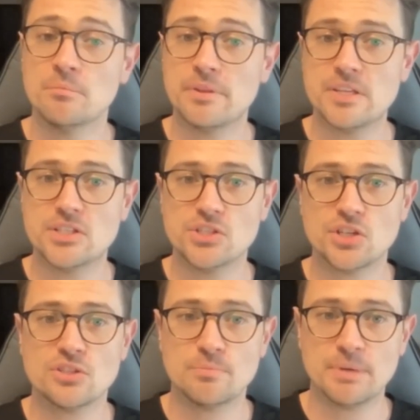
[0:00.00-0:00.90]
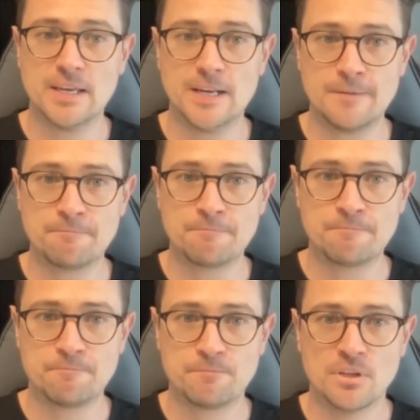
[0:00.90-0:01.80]
But this is just the beginning.
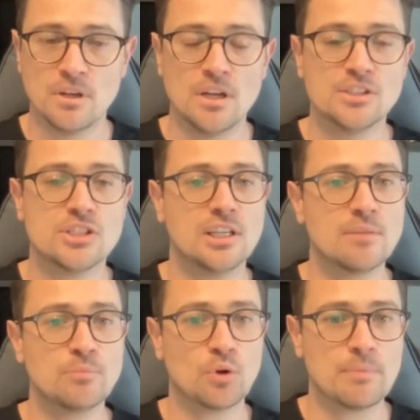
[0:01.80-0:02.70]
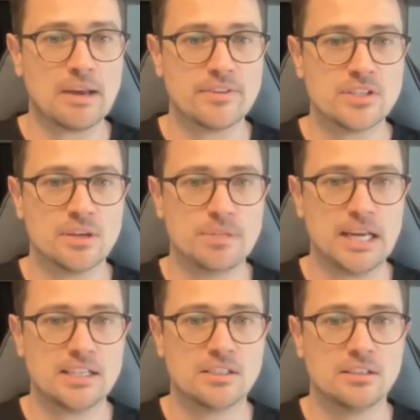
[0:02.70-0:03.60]
To learn more about this
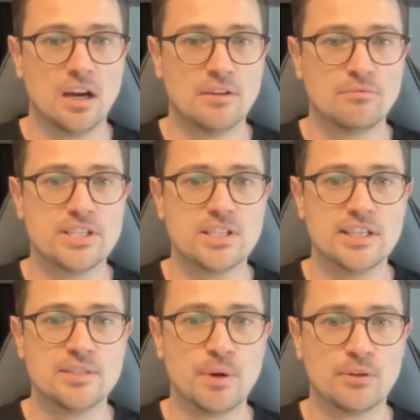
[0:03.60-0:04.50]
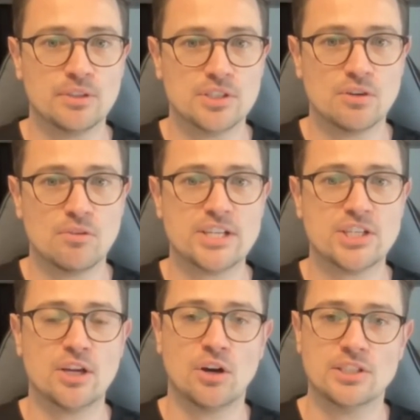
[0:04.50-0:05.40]
subject, I've recently spoken to
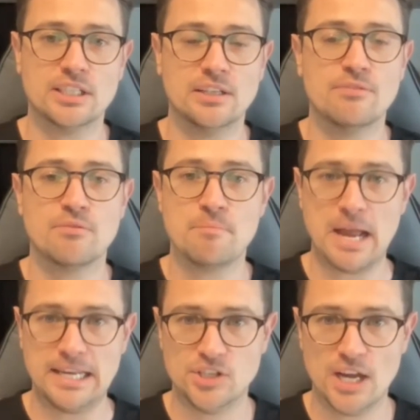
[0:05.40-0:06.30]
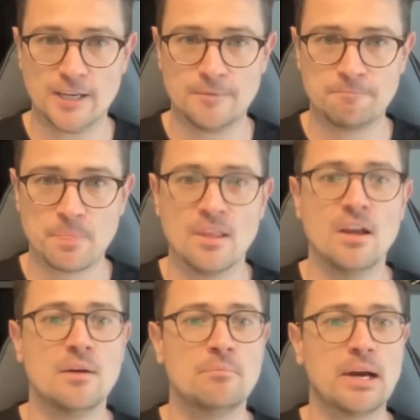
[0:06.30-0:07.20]
Kreshnik Hoti from PainChek.
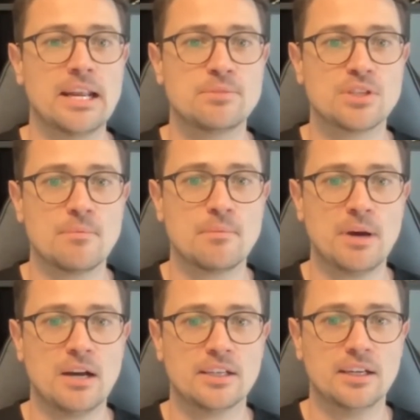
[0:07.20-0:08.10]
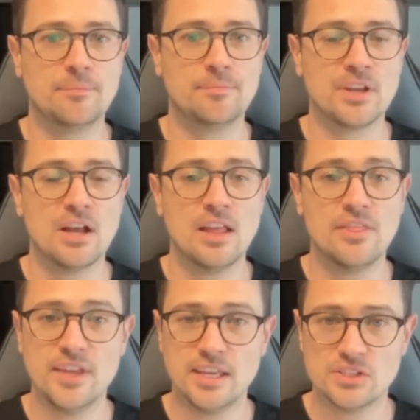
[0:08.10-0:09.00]
My name's Simon Parker,
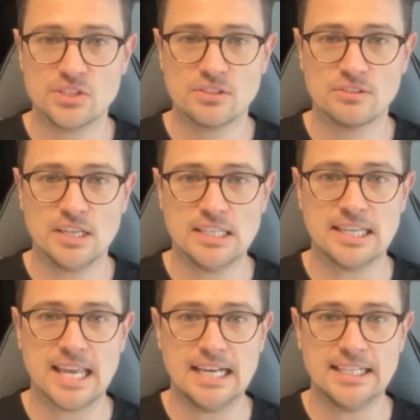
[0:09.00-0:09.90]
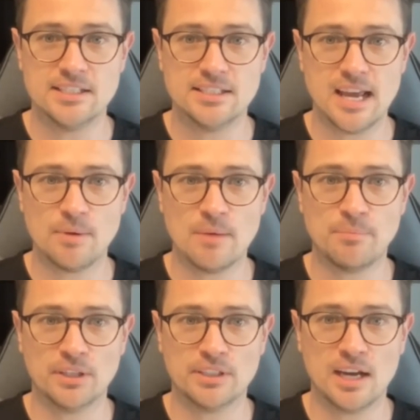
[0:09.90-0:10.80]
and this is the Care Leaders Network
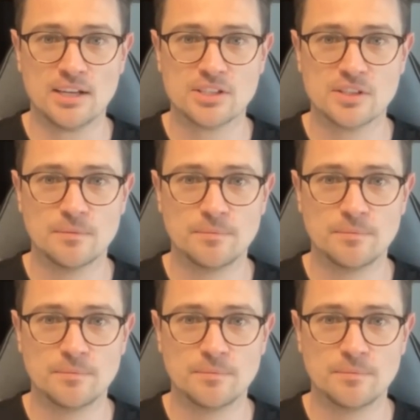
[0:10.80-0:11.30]
podcast.